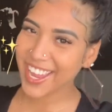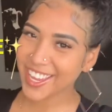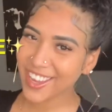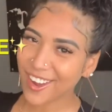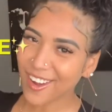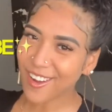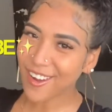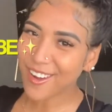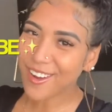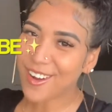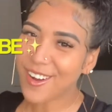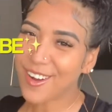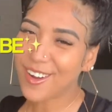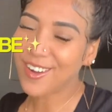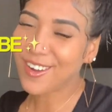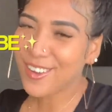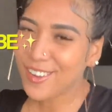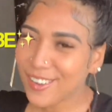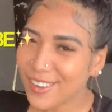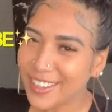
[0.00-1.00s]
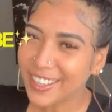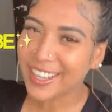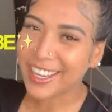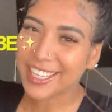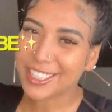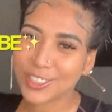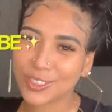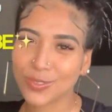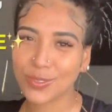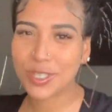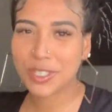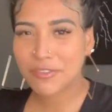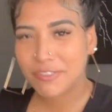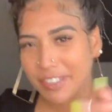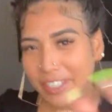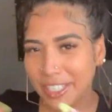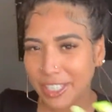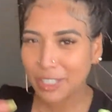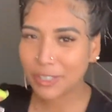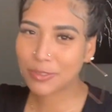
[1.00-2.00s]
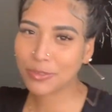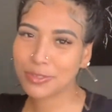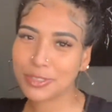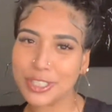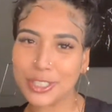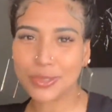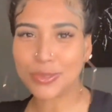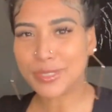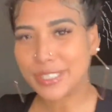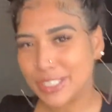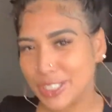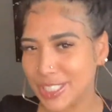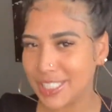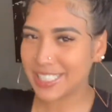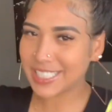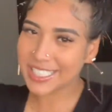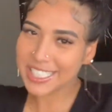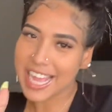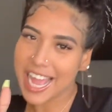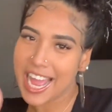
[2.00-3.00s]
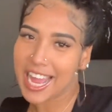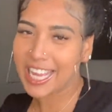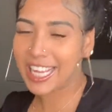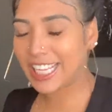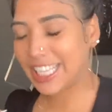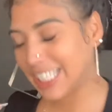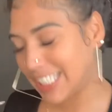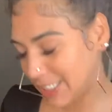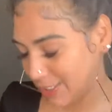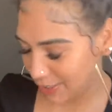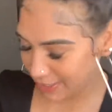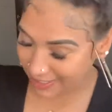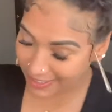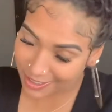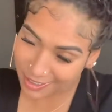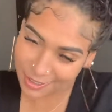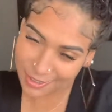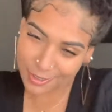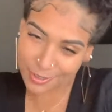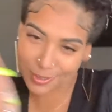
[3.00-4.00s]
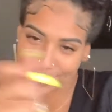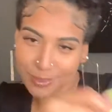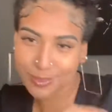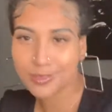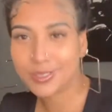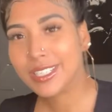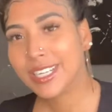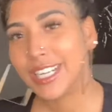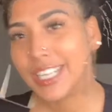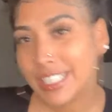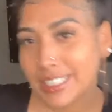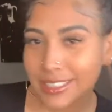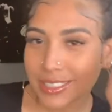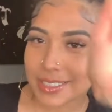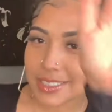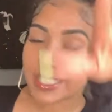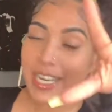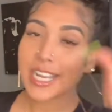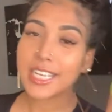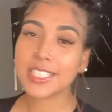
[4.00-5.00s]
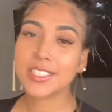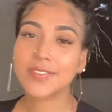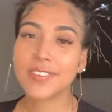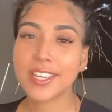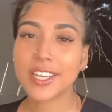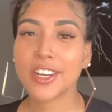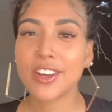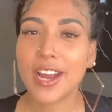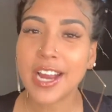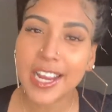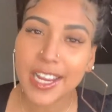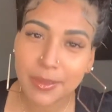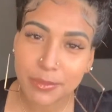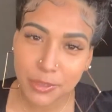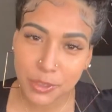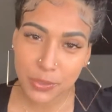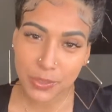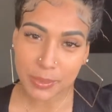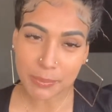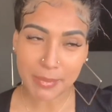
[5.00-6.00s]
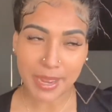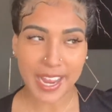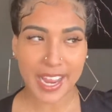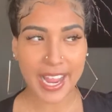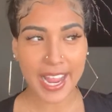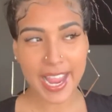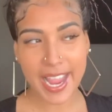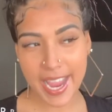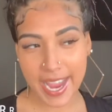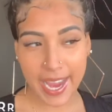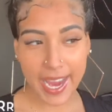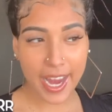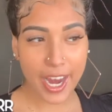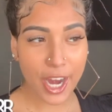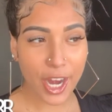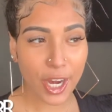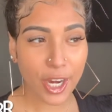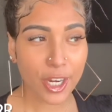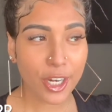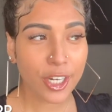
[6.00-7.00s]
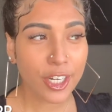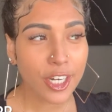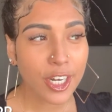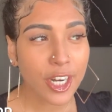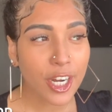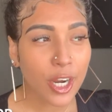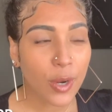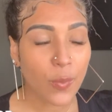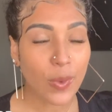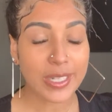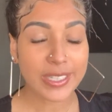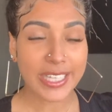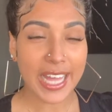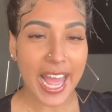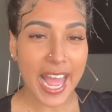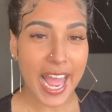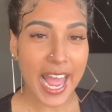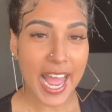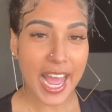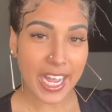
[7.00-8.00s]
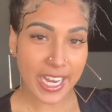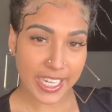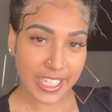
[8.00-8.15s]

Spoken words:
y'all, guess what video we doing today? Today's video I am doing my hair with a